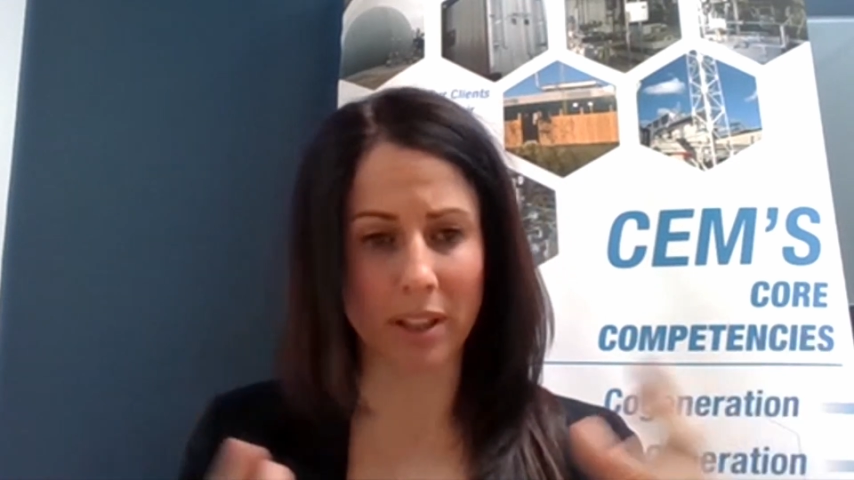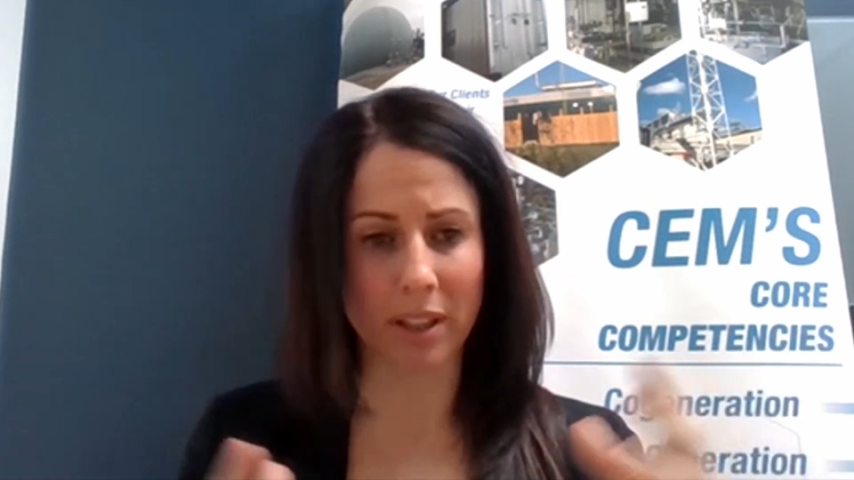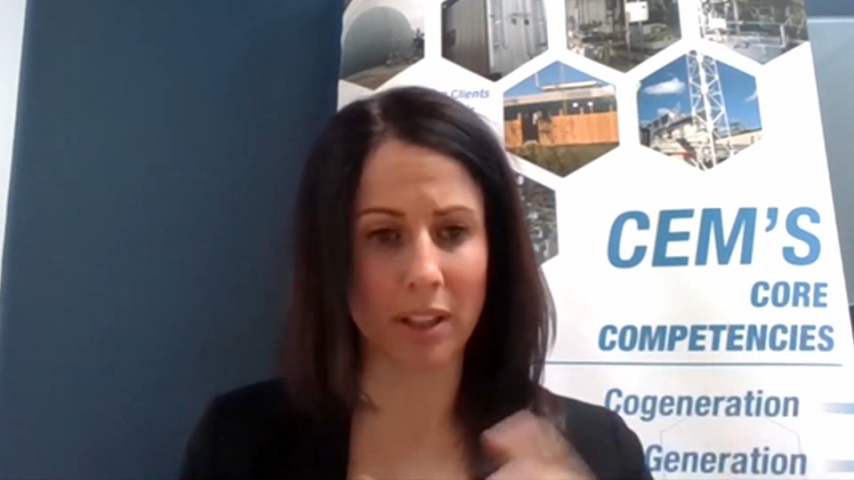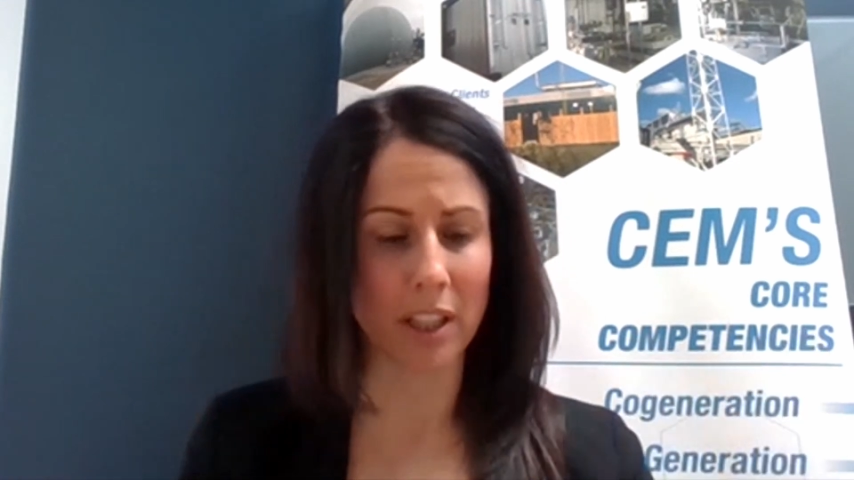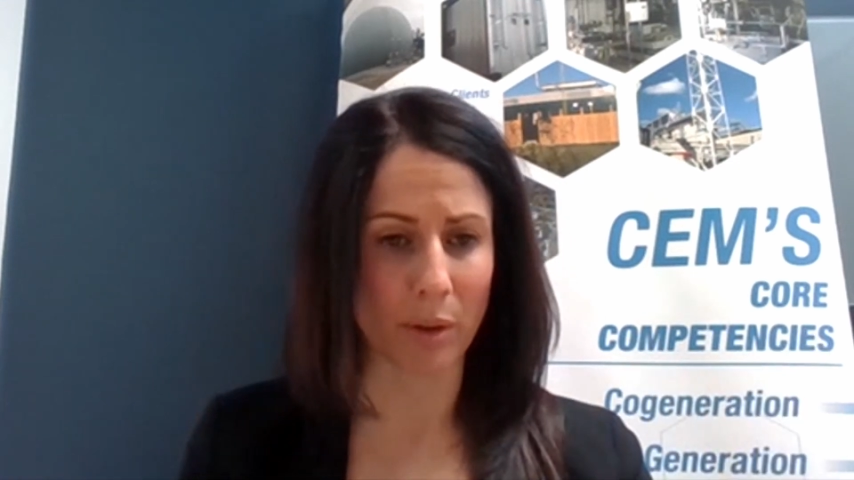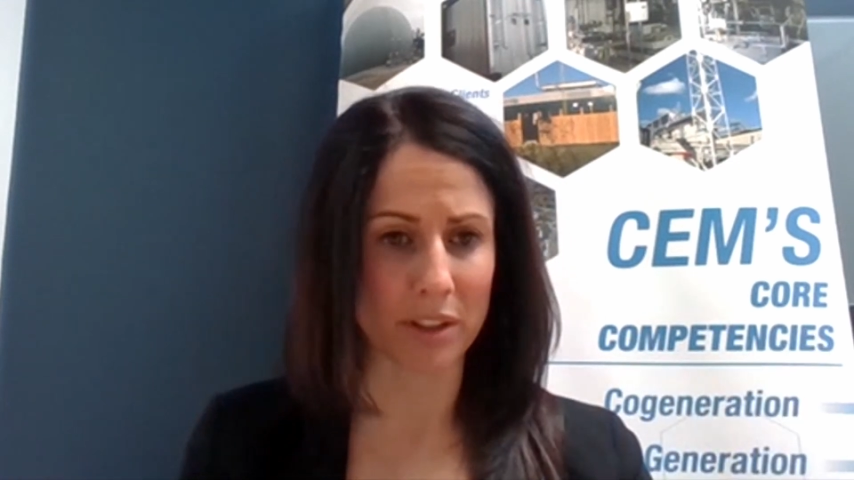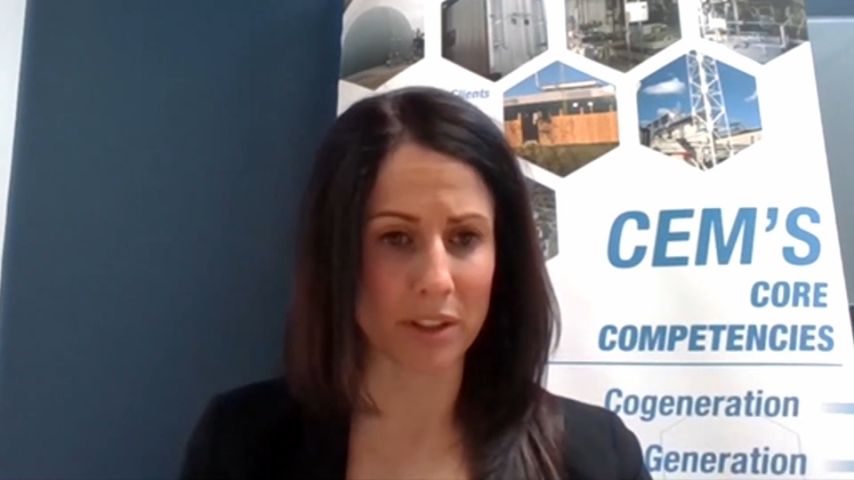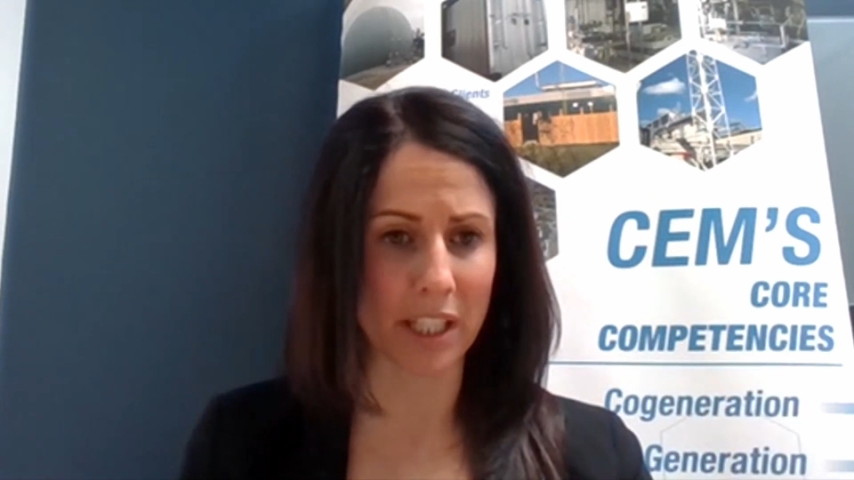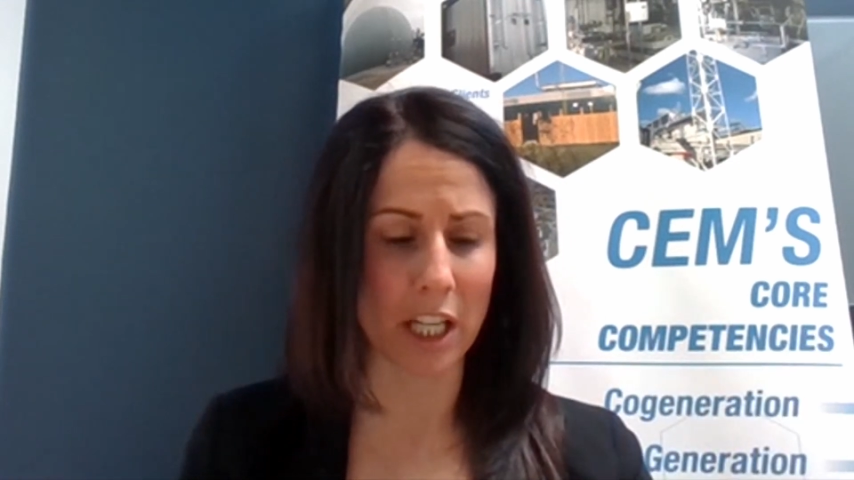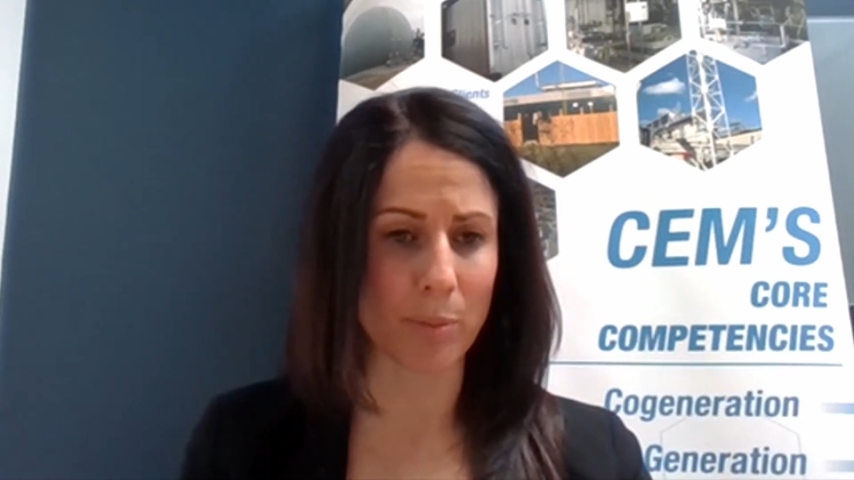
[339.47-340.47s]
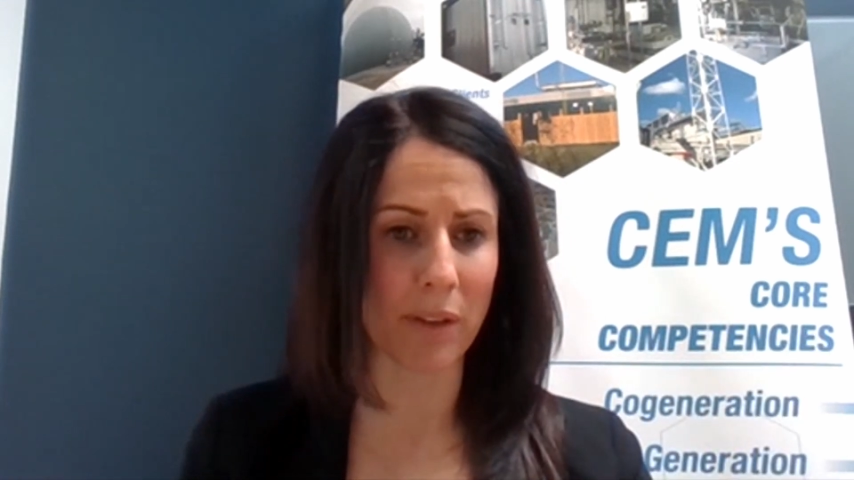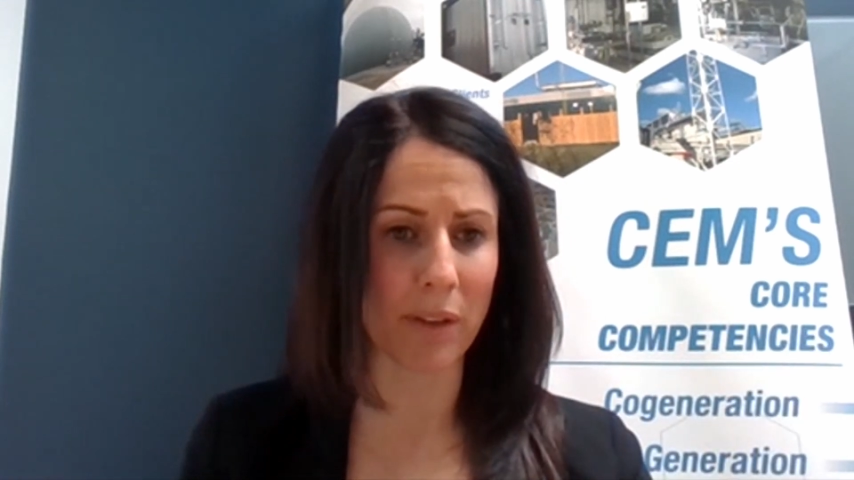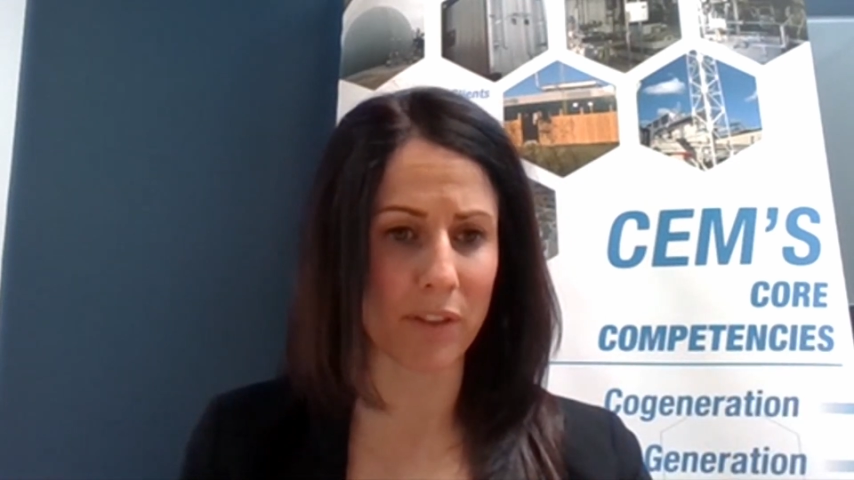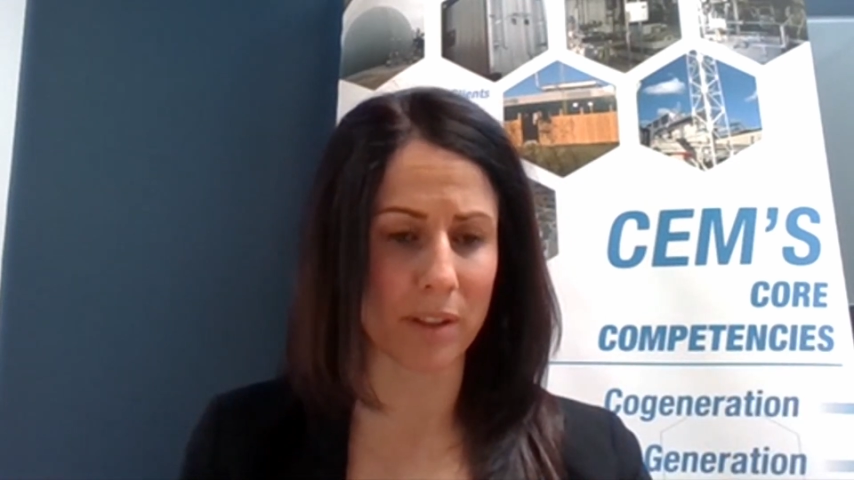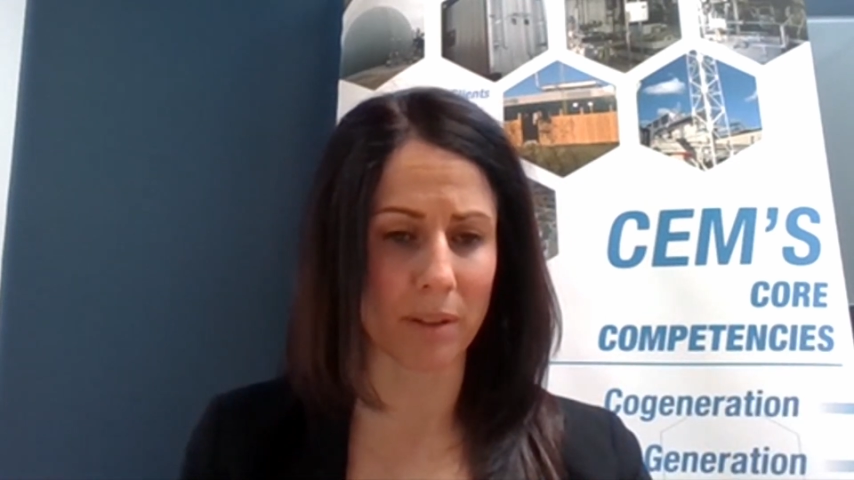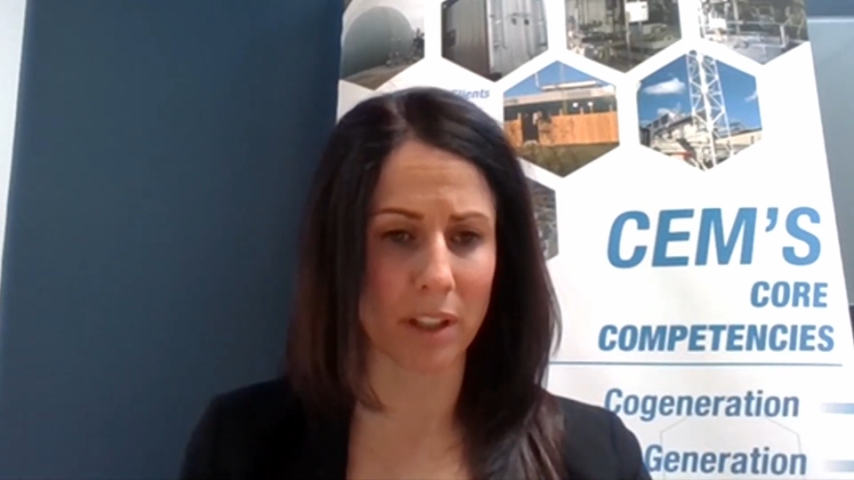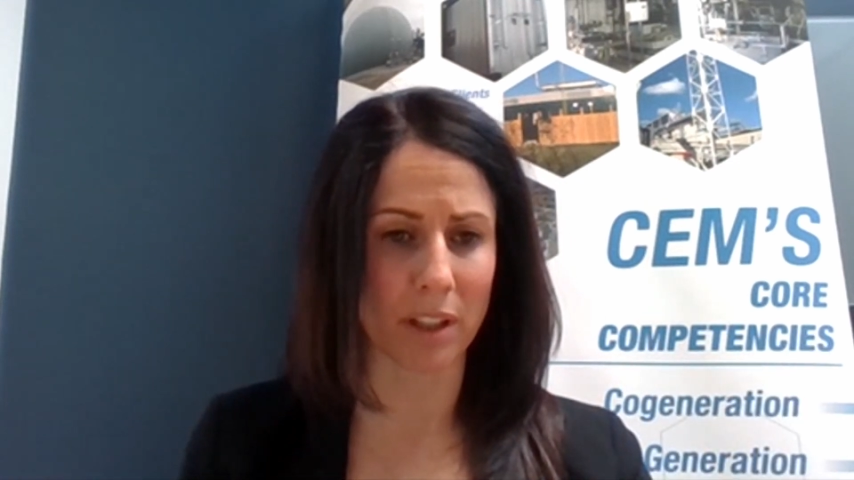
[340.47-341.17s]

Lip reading: a CHP facility.